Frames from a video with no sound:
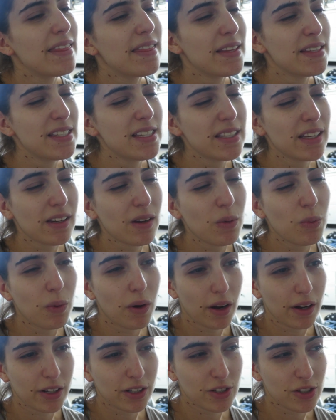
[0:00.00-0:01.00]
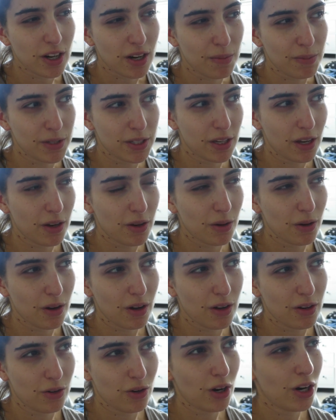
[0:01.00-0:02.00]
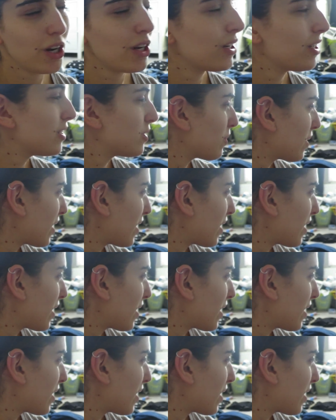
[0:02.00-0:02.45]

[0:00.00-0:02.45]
this is like a work trip, so not only